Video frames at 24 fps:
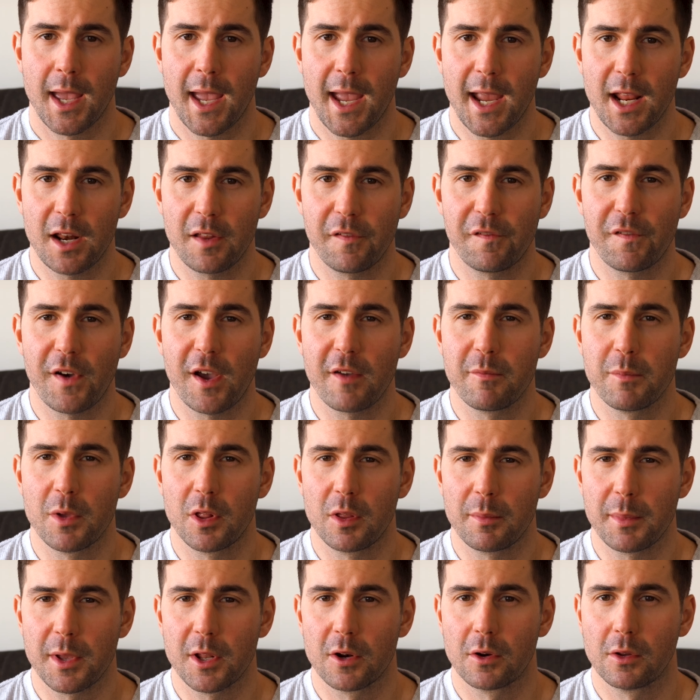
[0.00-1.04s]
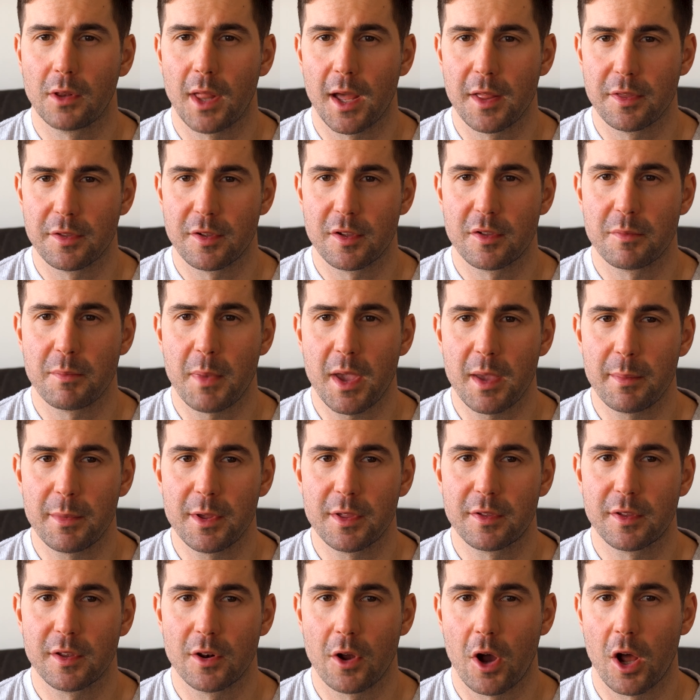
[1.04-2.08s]
85mm lenses may be
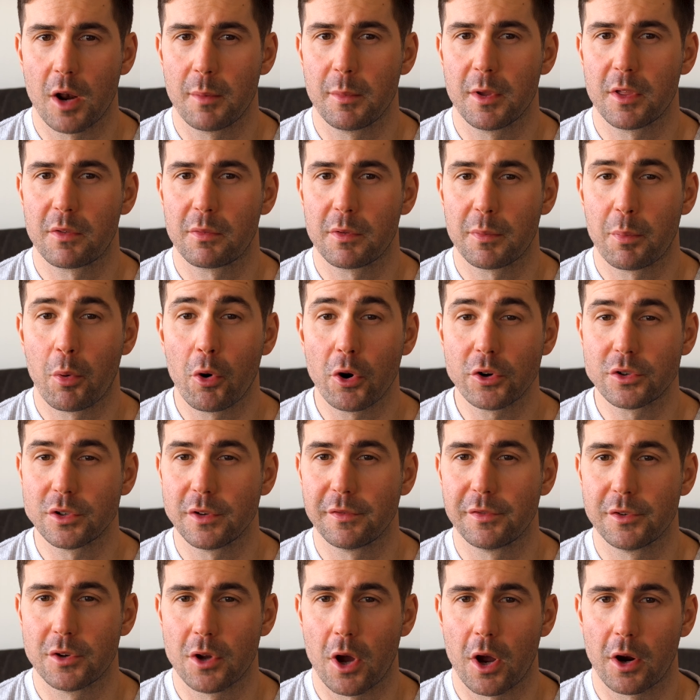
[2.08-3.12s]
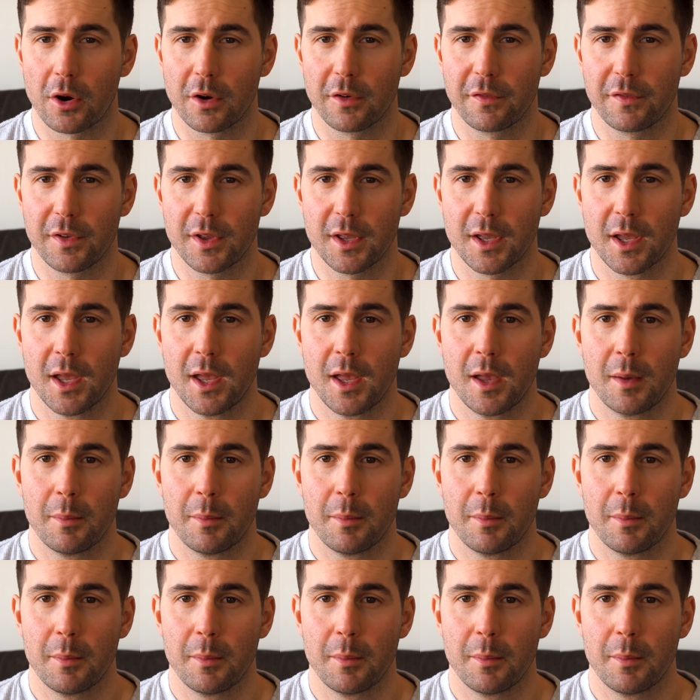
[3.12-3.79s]
synonymous with portrait photography,